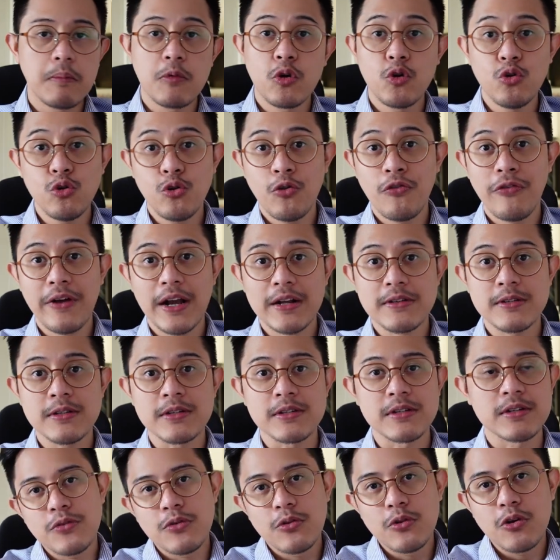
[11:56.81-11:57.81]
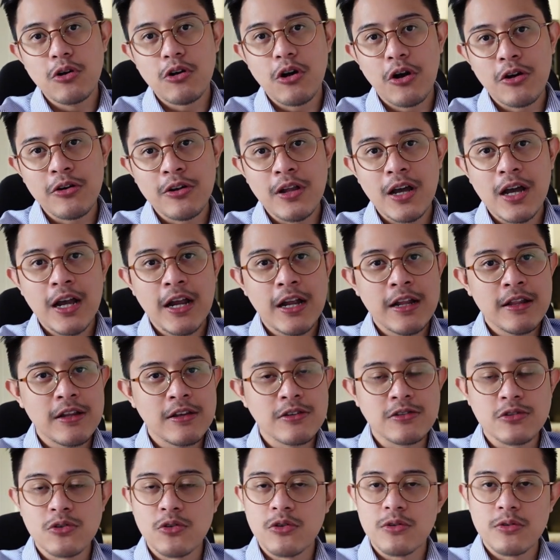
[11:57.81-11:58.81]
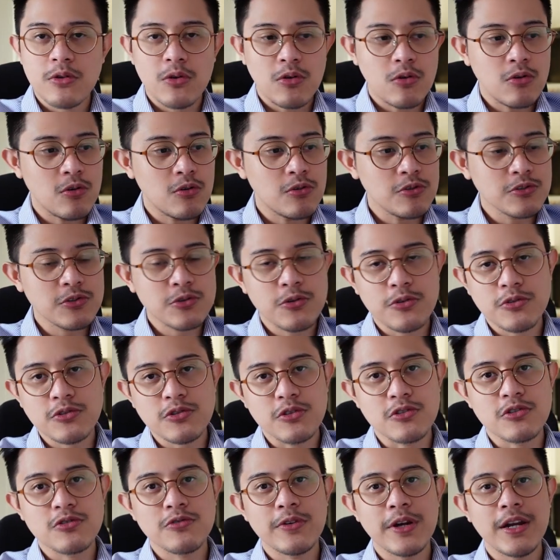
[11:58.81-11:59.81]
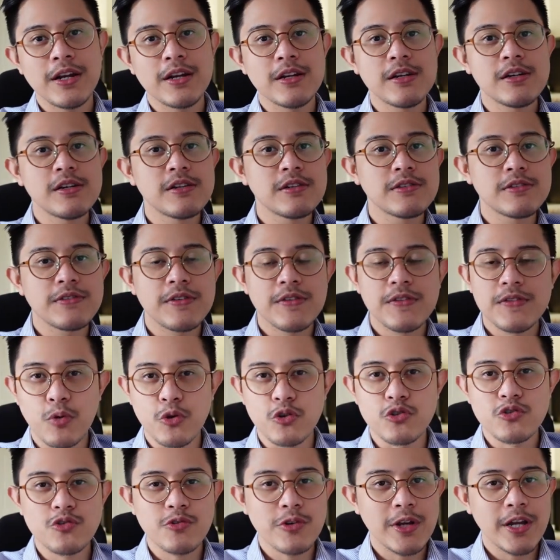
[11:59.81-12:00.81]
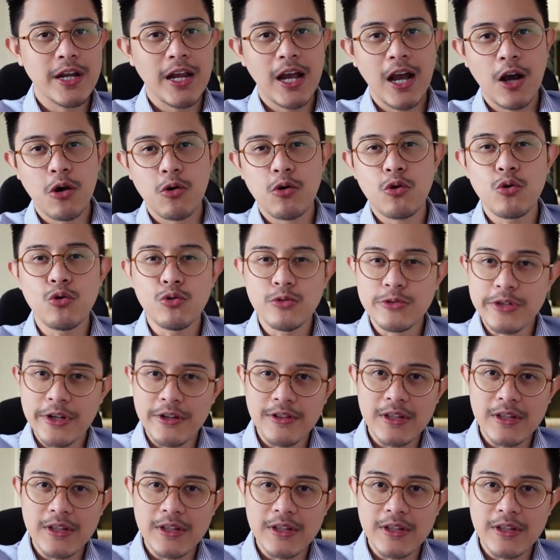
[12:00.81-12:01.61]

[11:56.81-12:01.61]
Cool factor, you look online, there's all sorts of traders portray how cool their